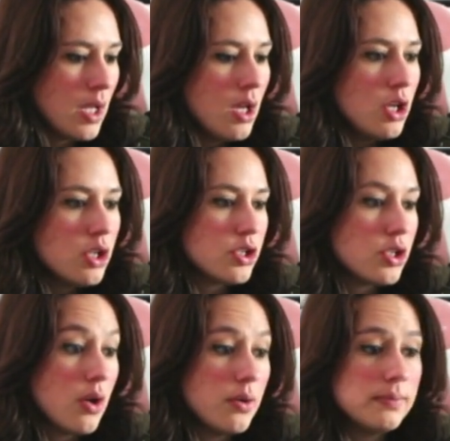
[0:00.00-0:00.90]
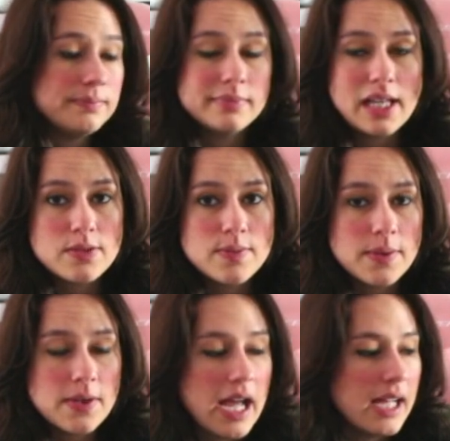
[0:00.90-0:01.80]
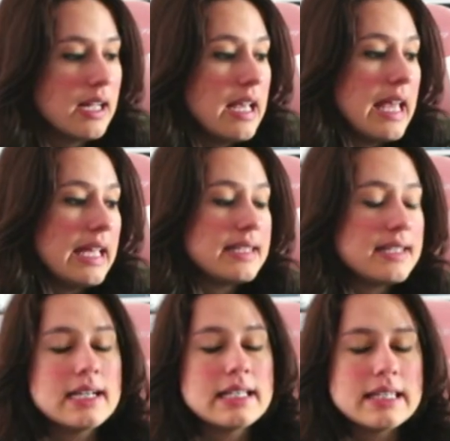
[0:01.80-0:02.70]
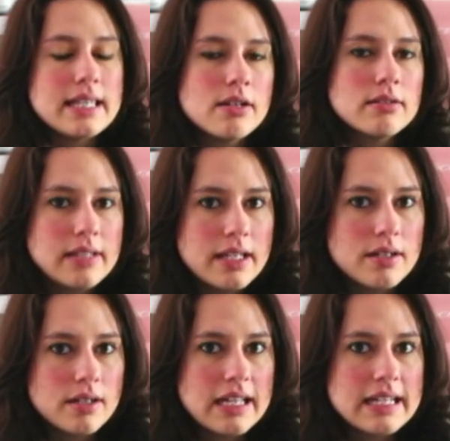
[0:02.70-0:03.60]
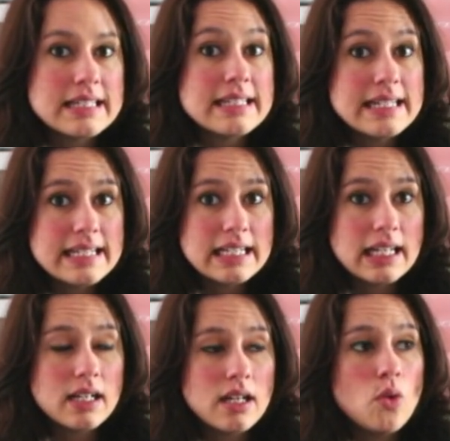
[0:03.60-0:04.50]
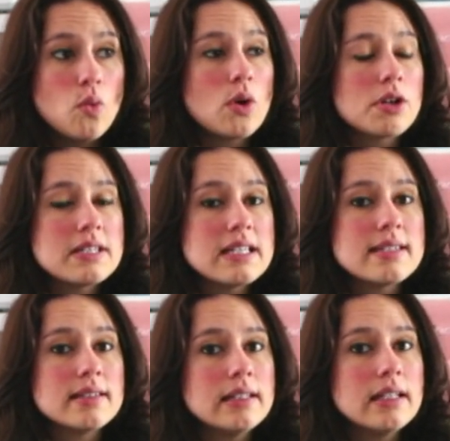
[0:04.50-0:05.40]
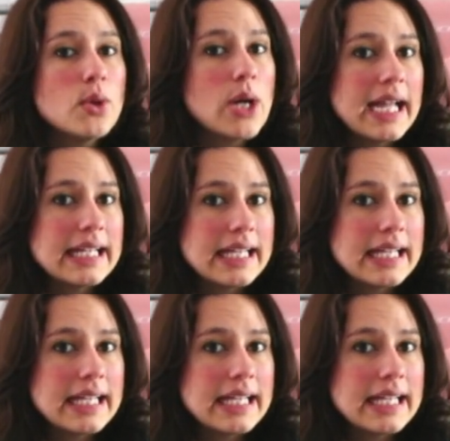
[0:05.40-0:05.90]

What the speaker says: So that's where we're at. It's a year later, and Dean works his little hiney